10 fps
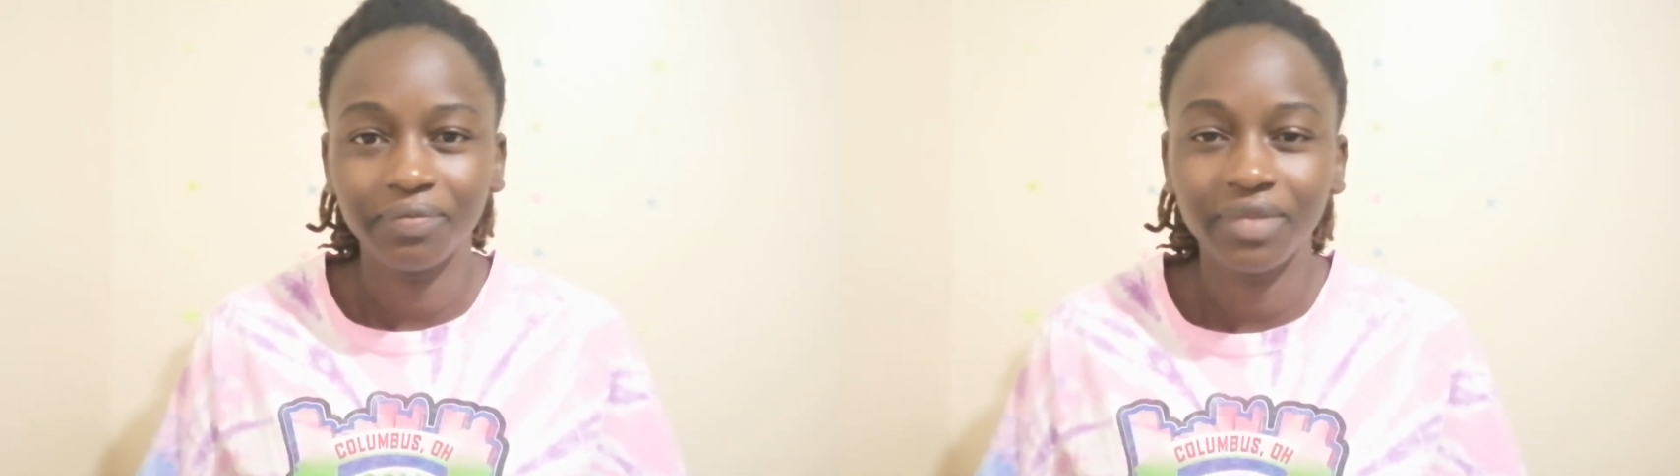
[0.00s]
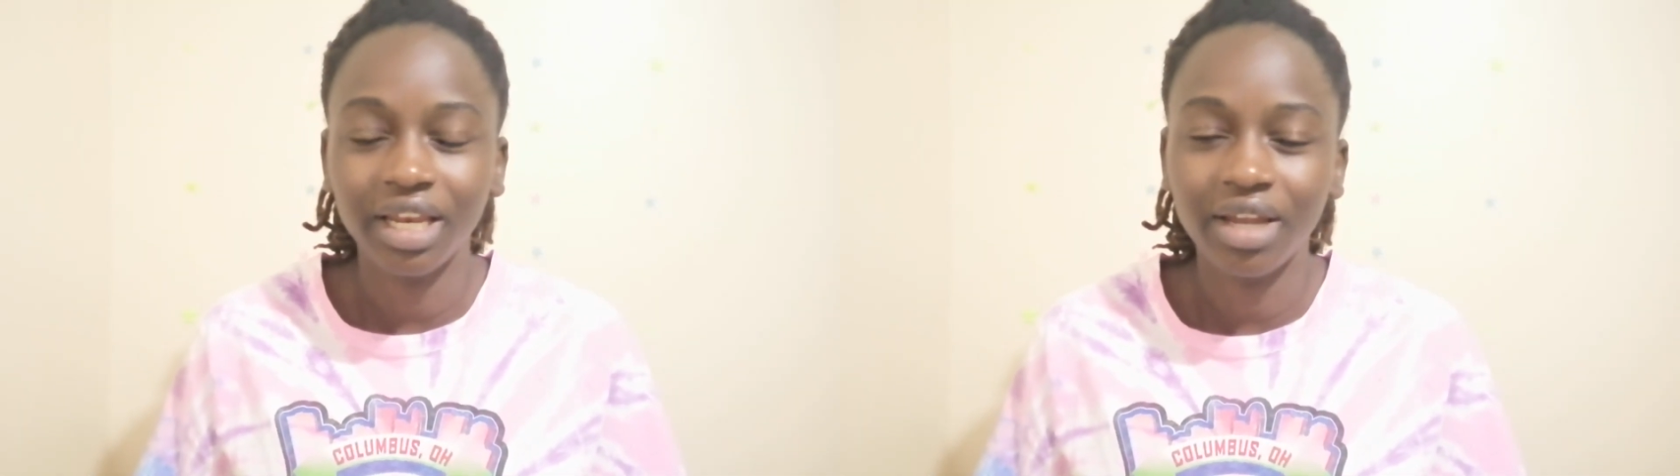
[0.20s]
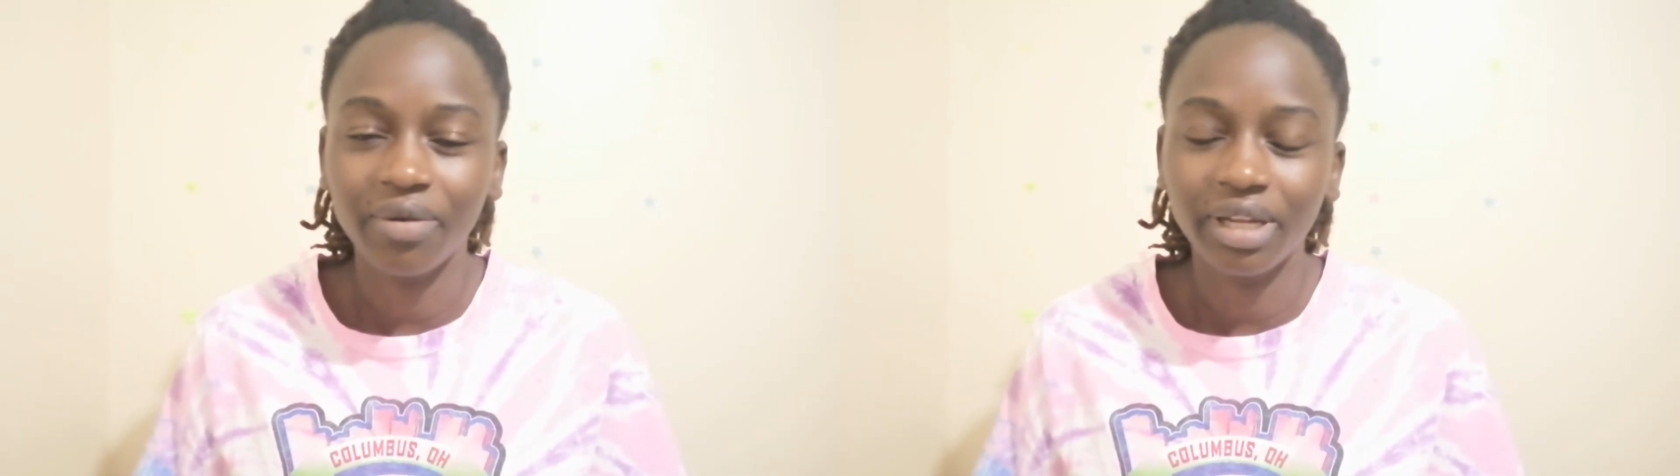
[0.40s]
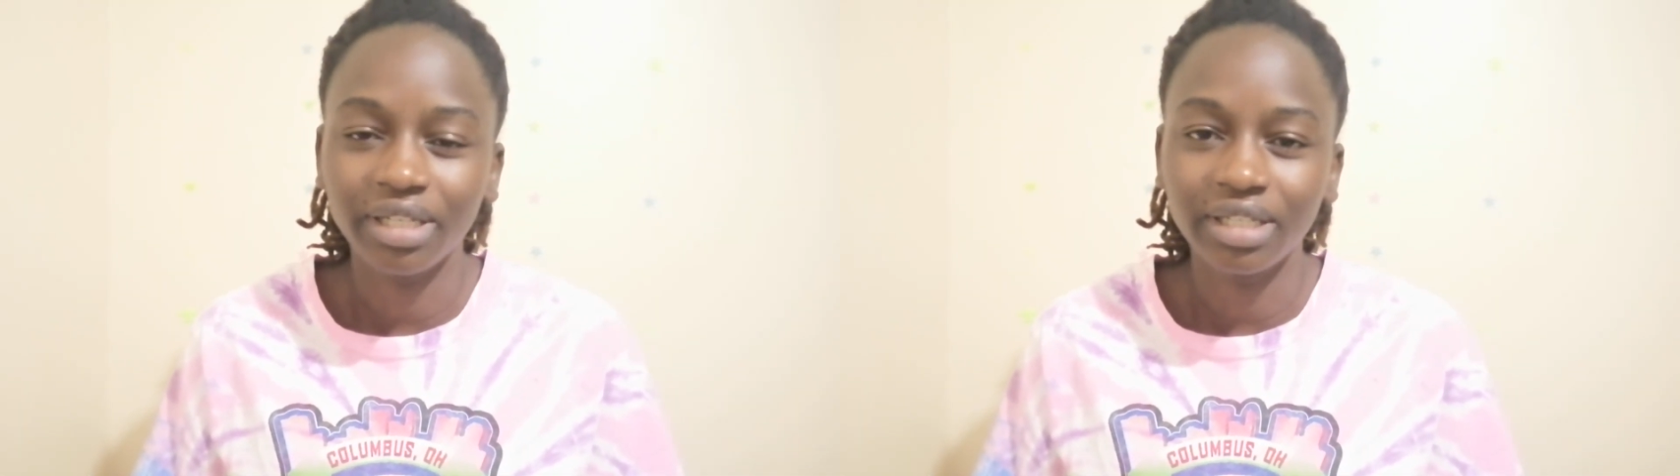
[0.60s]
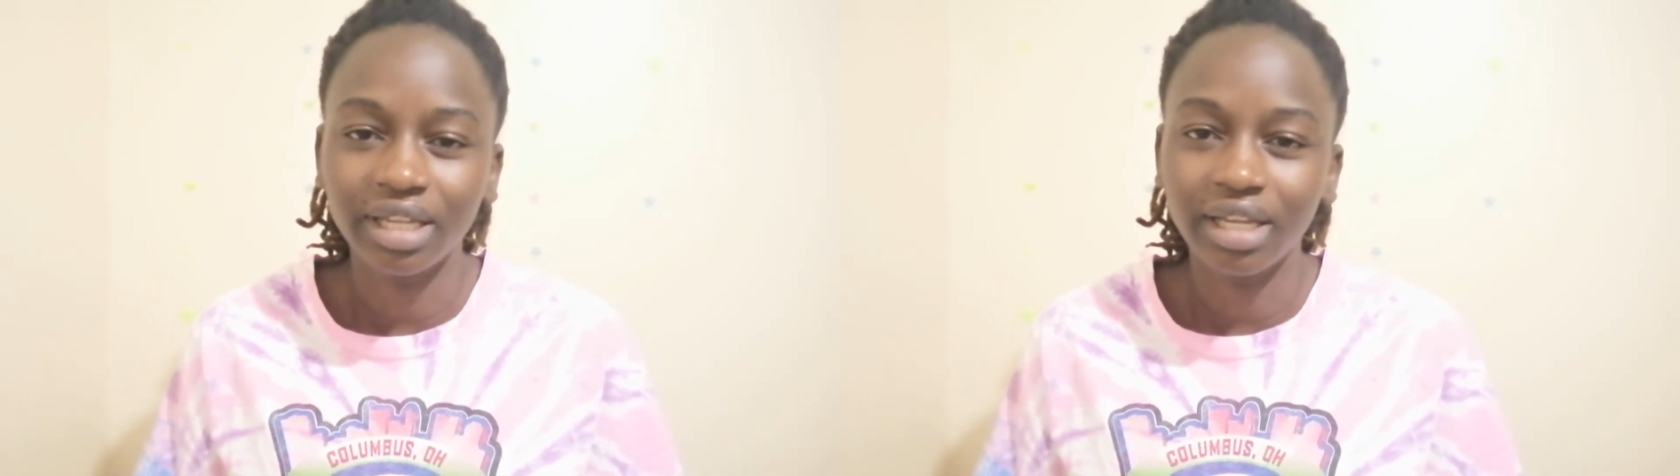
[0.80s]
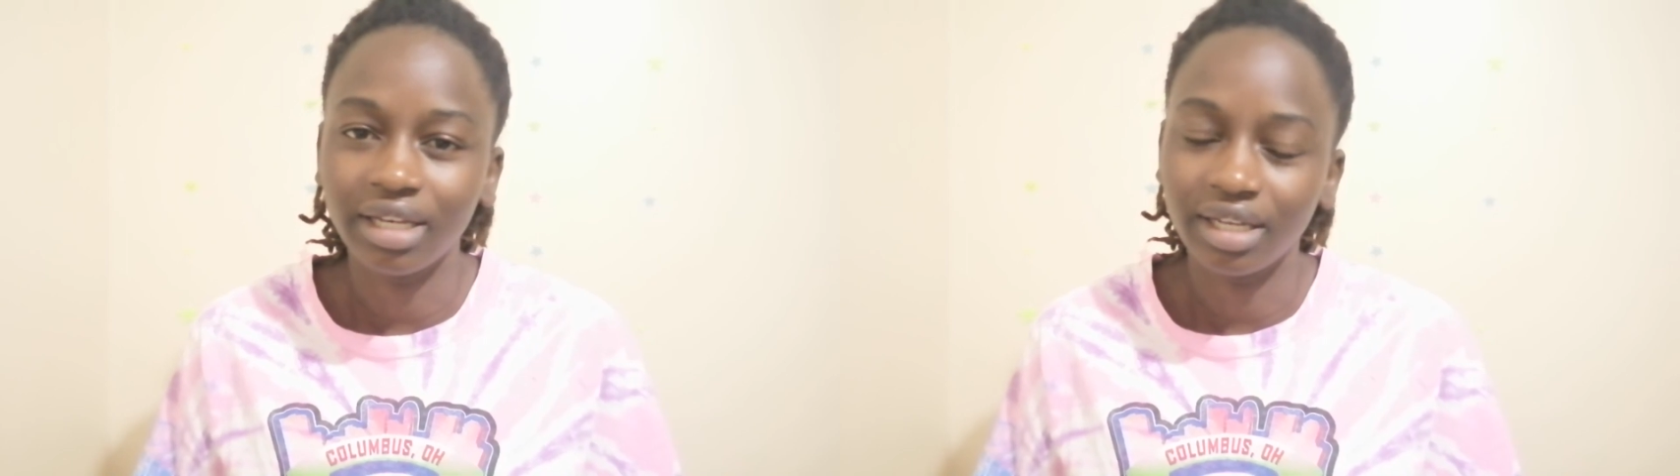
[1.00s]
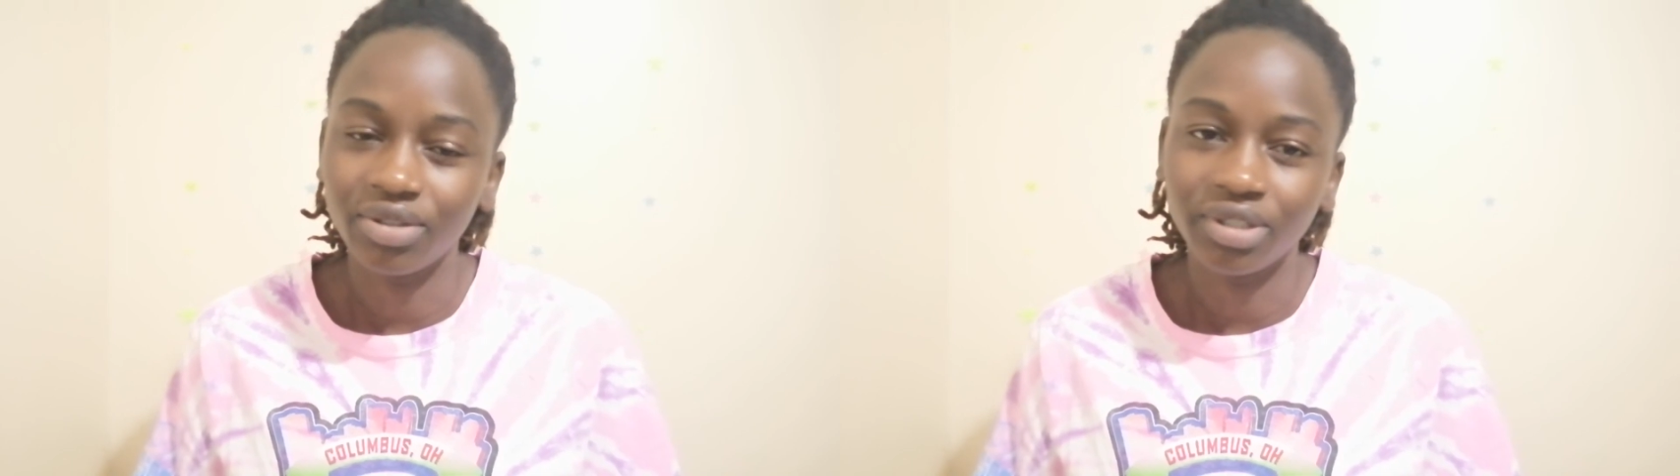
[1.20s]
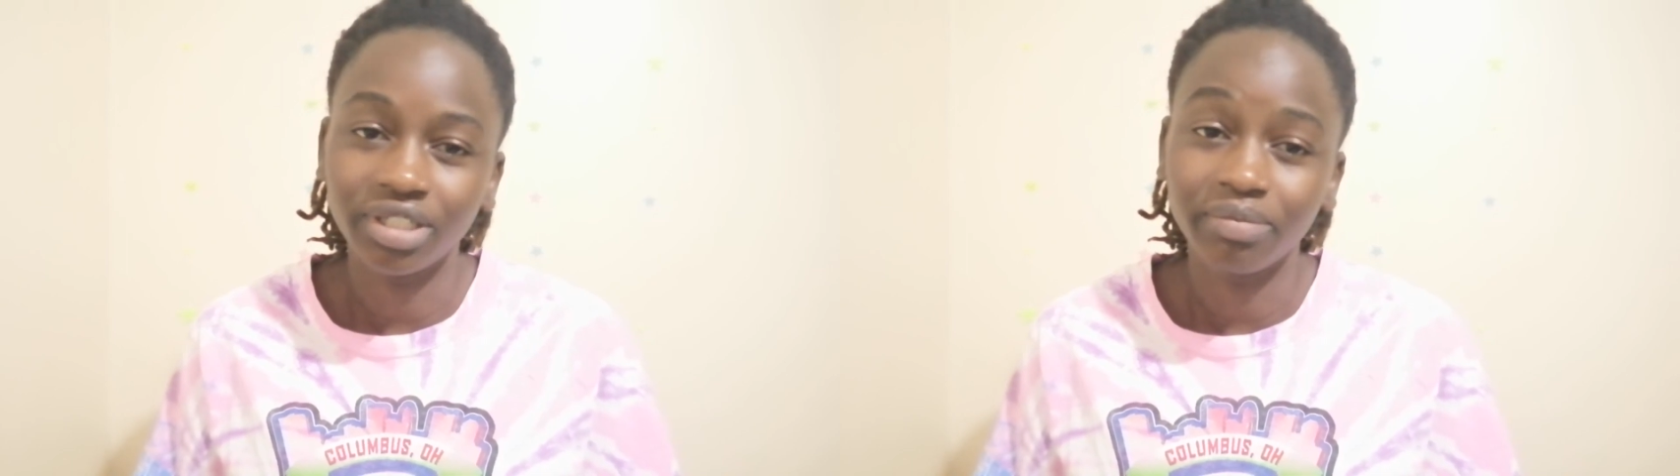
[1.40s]
Then I went and I
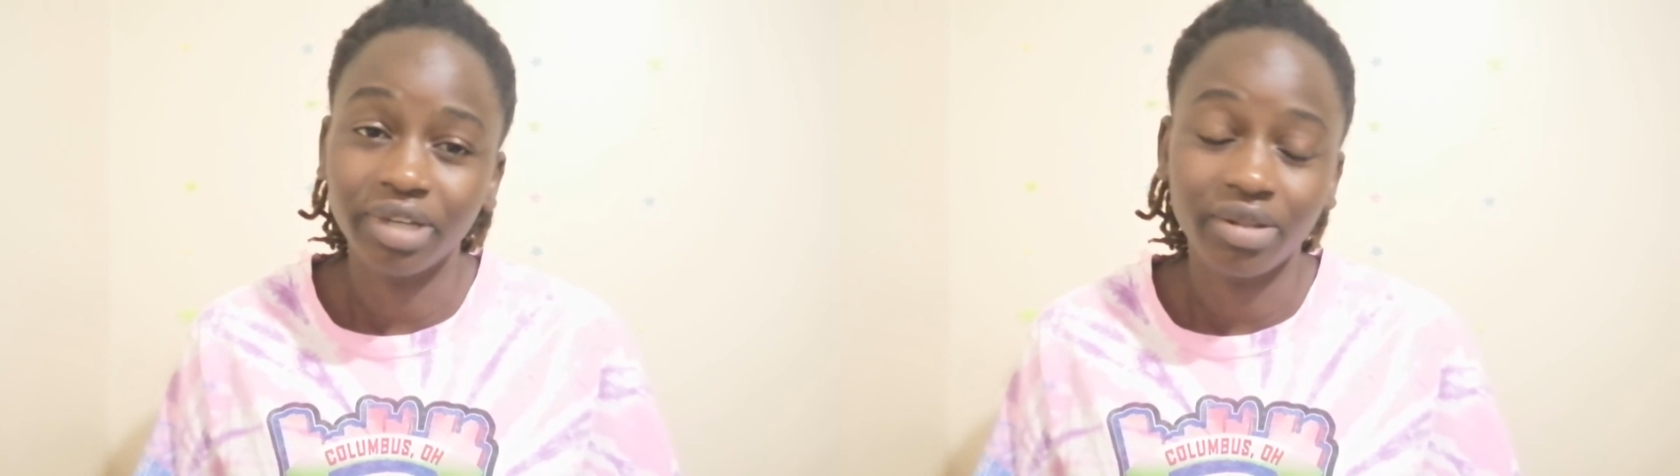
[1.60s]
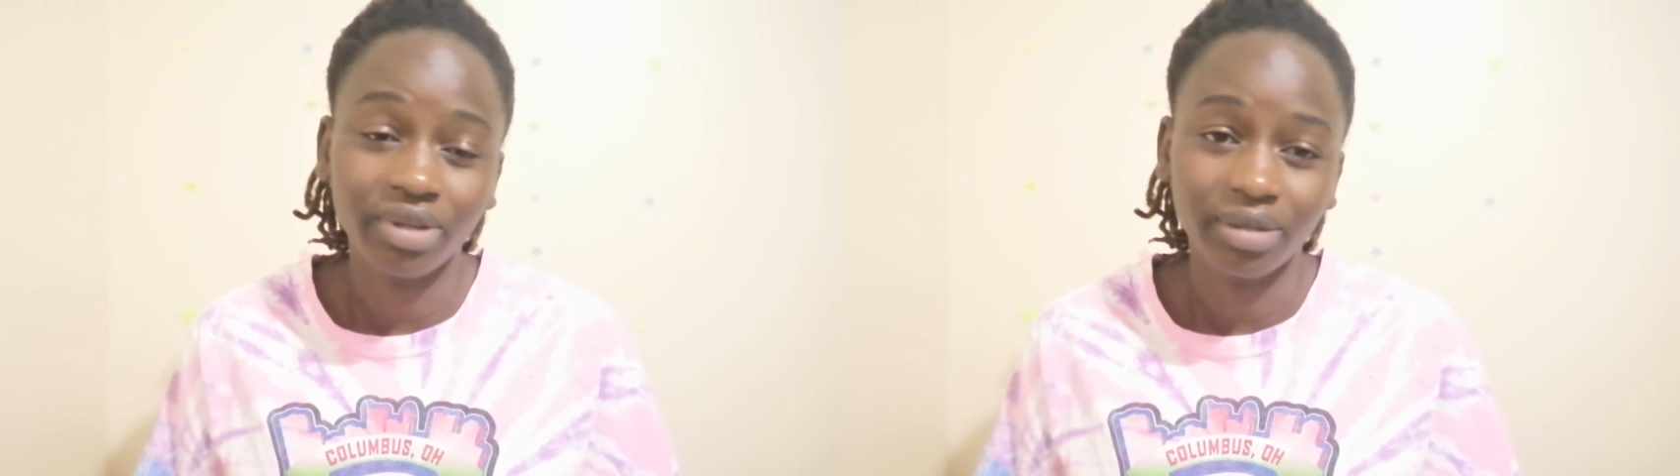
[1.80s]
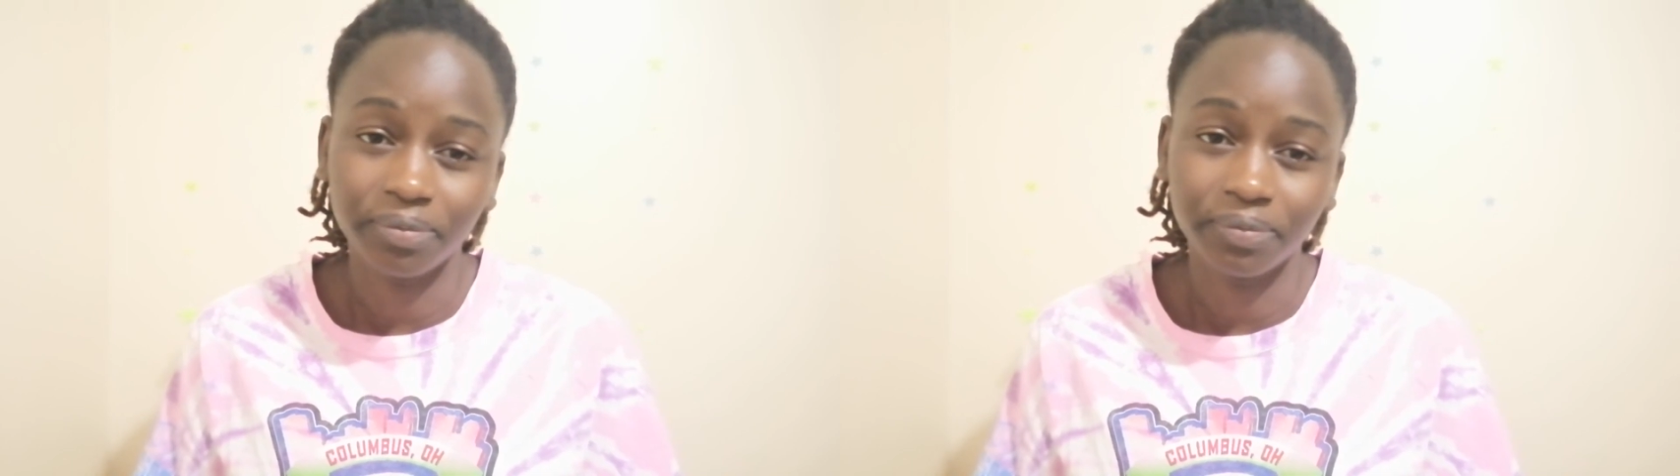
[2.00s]
told him, by the way,